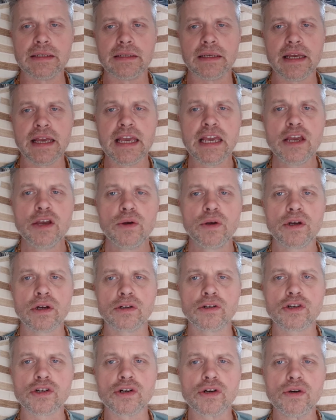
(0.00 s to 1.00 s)
he who
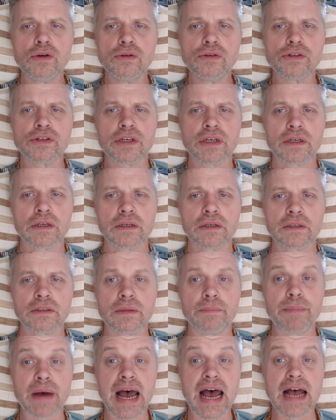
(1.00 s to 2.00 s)
controls the
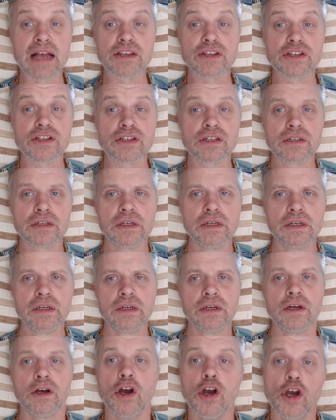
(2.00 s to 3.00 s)
past,
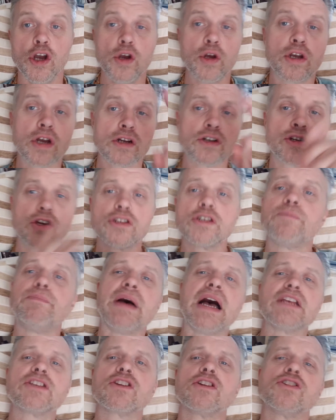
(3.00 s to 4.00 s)
who controls the
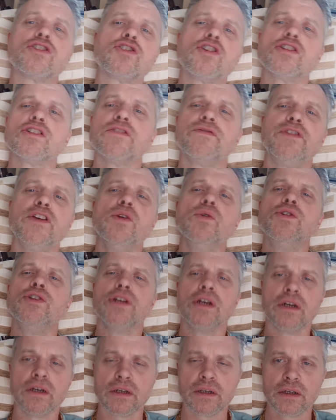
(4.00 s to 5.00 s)
past controls the
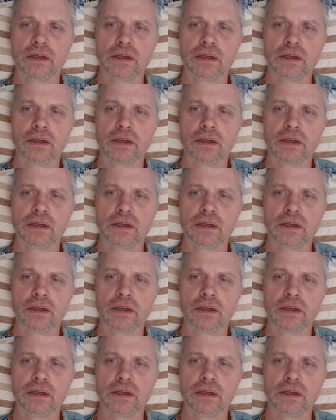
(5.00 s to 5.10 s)
future.